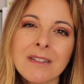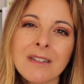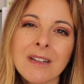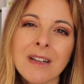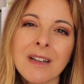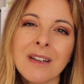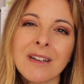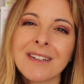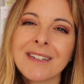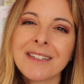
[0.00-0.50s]

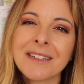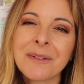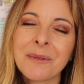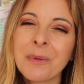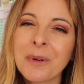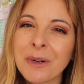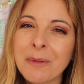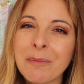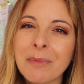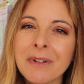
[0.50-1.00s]
and
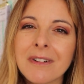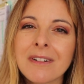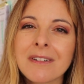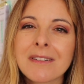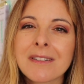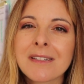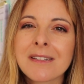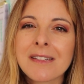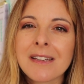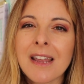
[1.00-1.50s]

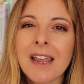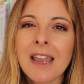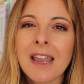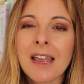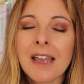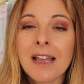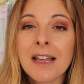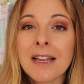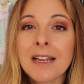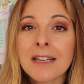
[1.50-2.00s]
workbooks
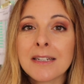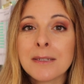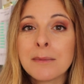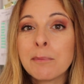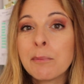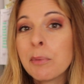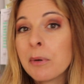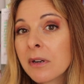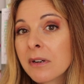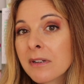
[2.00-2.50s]

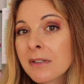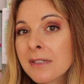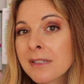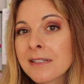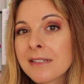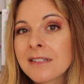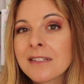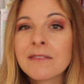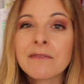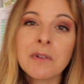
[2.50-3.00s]
and
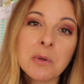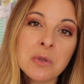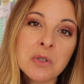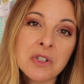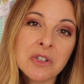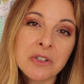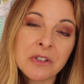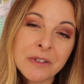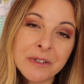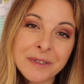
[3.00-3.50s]
books,
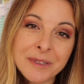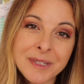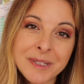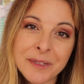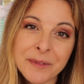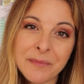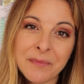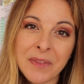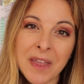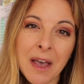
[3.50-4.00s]

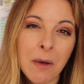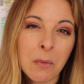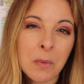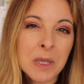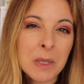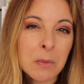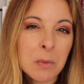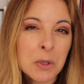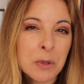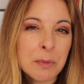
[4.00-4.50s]
devotionals that
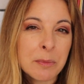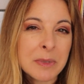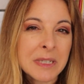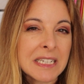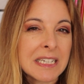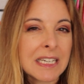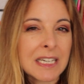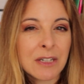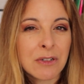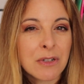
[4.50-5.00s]
we will
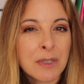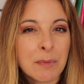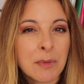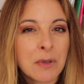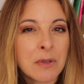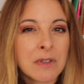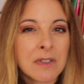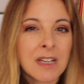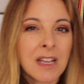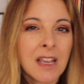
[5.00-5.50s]
be
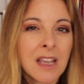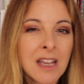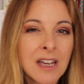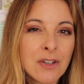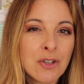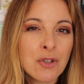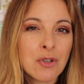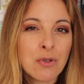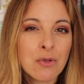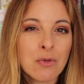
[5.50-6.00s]
interspersing
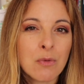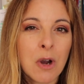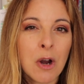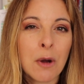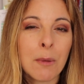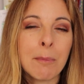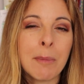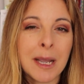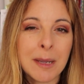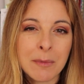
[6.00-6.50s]
into
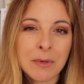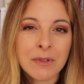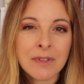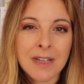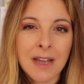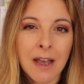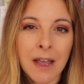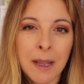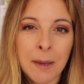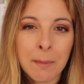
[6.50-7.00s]
our Bible
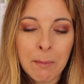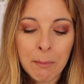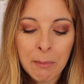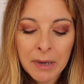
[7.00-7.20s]
time.